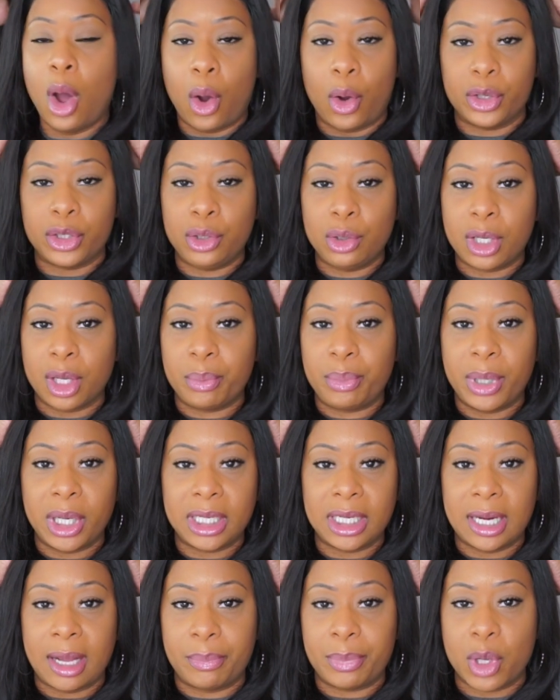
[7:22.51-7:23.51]
or you can
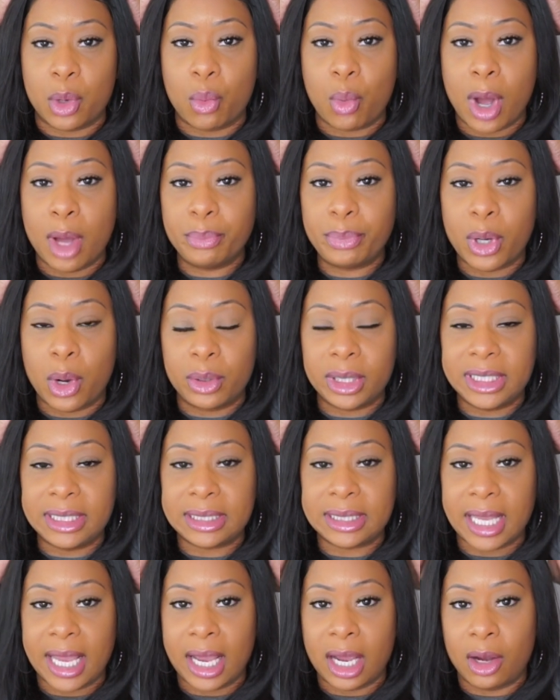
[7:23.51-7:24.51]
put it up in one
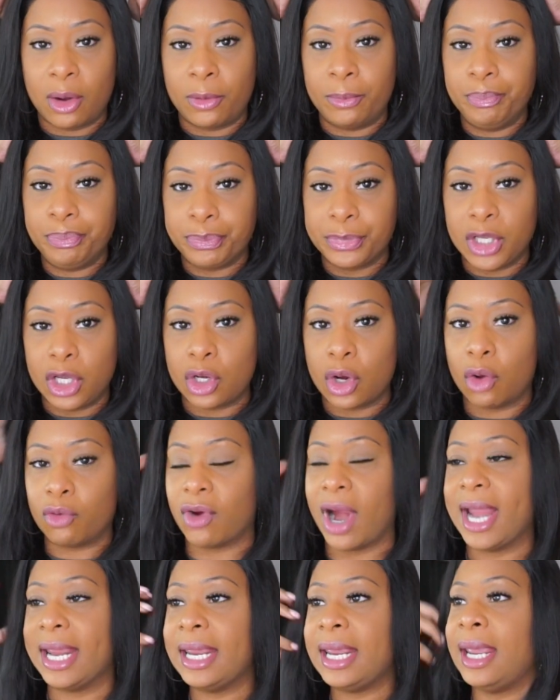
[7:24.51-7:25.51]
ponytail, you know,
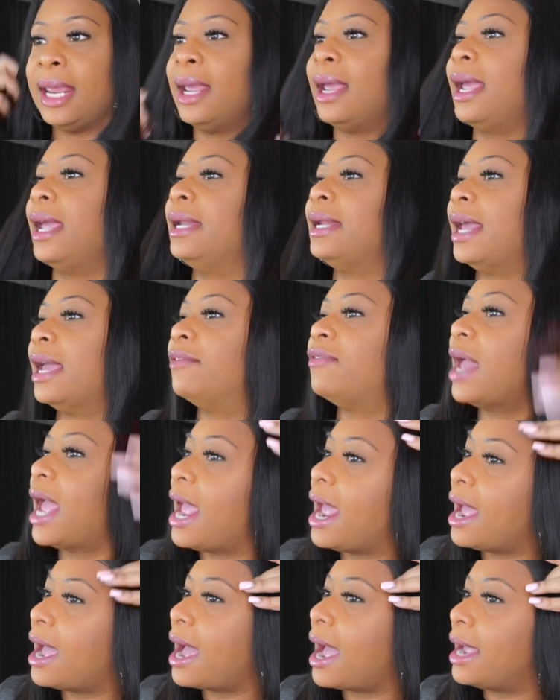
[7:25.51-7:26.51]
right here, and have
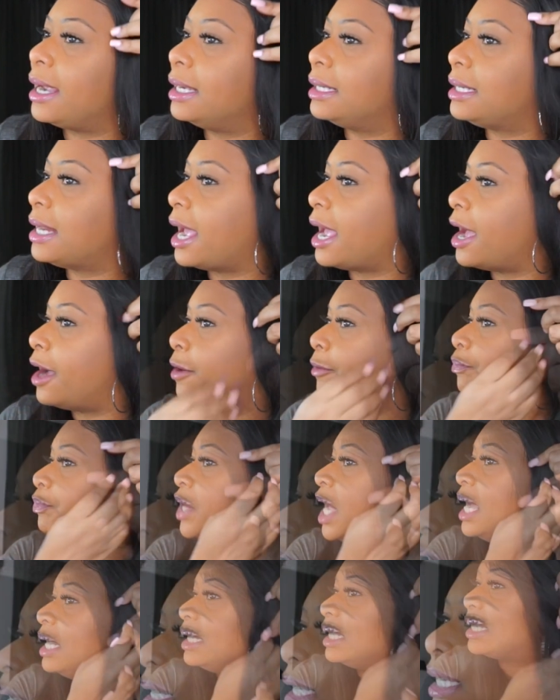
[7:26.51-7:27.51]
hair hanging down.
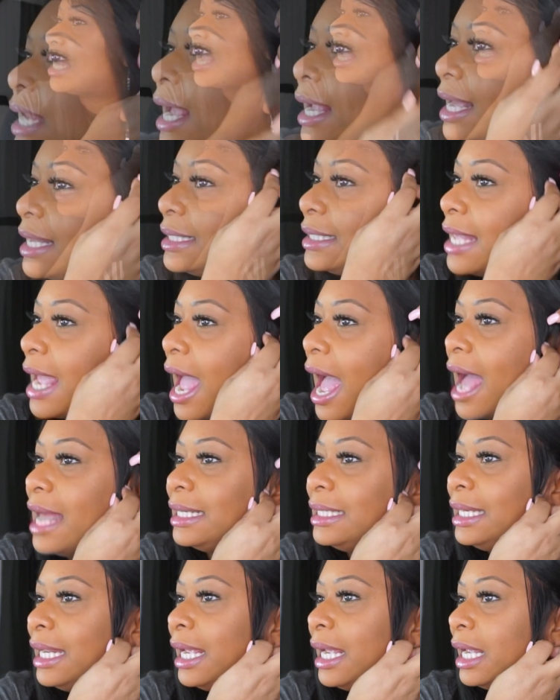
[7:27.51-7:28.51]
And like I said,
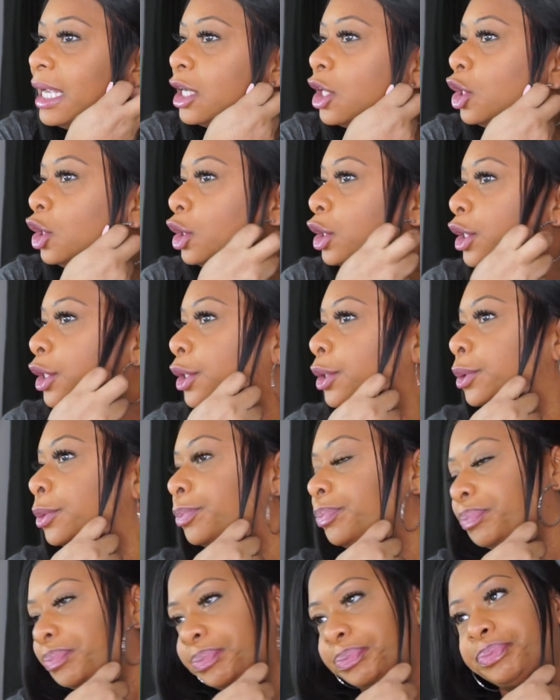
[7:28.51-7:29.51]
I didn't
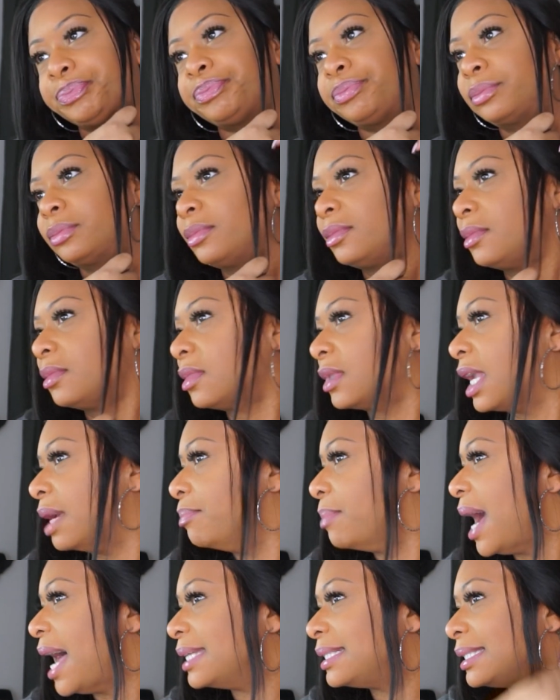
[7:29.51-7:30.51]
glue
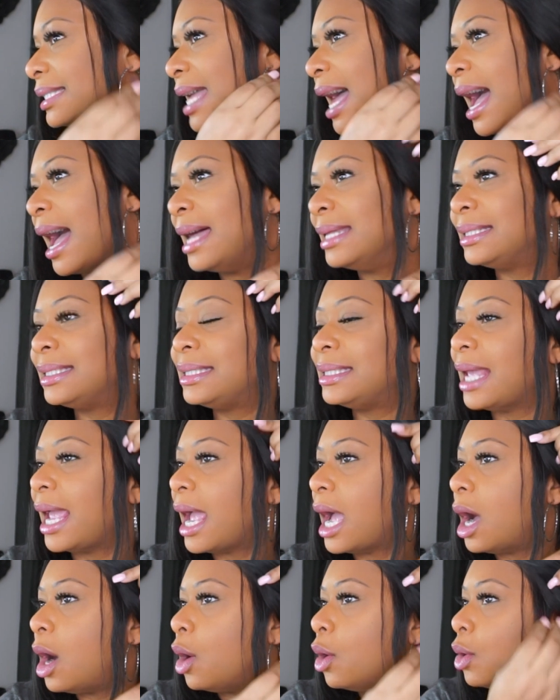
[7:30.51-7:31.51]
my sides
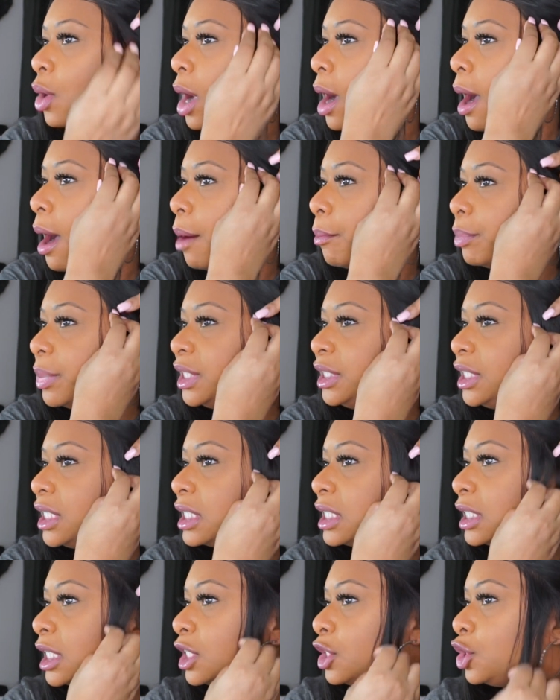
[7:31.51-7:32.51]
down, but
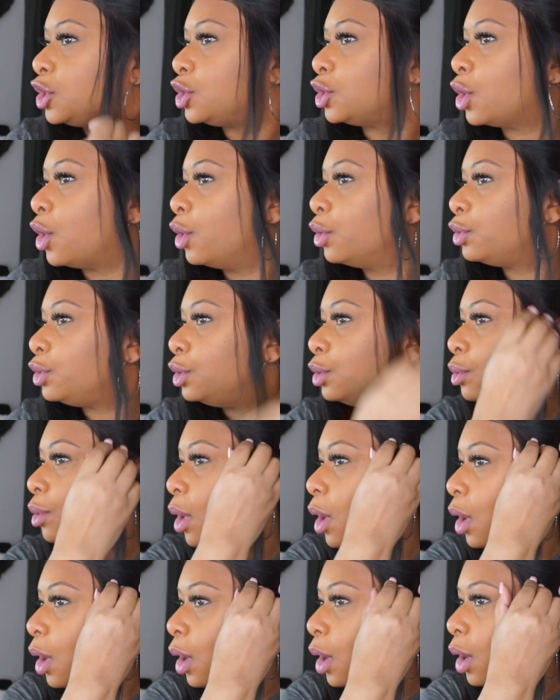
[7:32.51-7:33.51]
just to show you
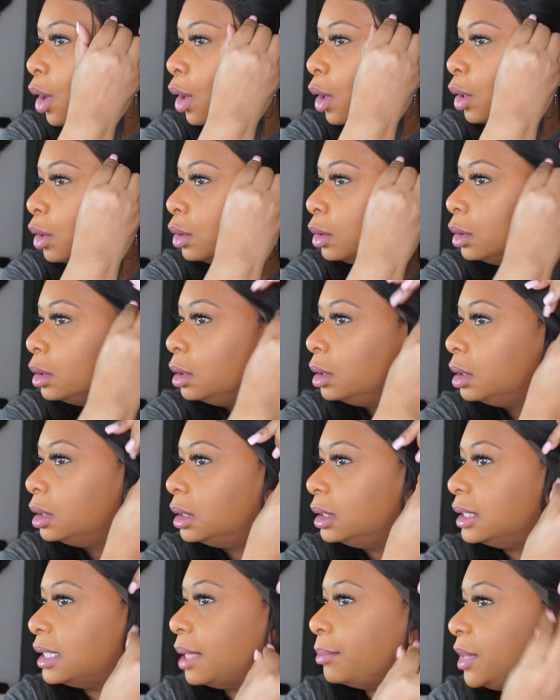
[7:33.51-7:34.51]
all,
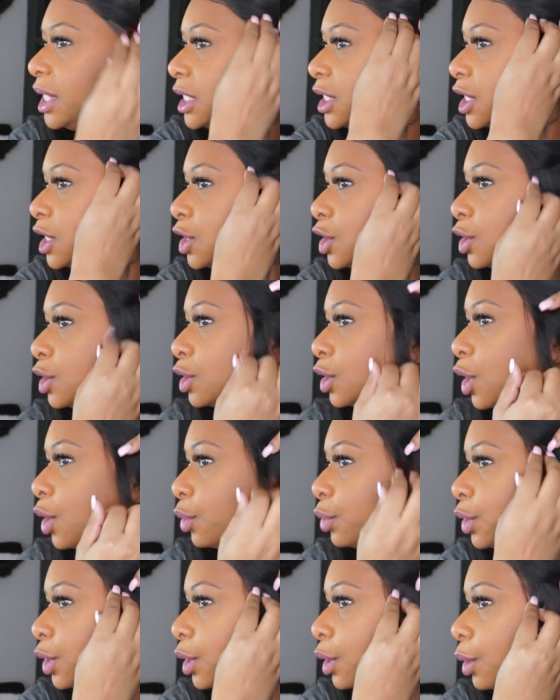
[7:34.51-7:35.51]
let me just
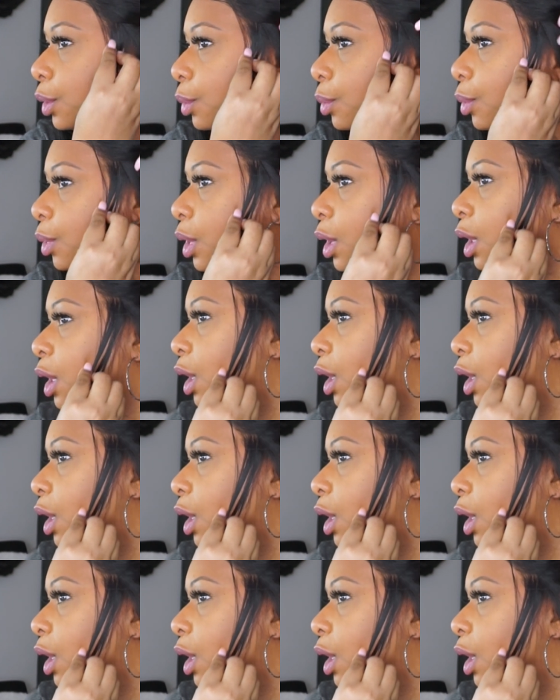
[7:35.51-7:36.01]
show you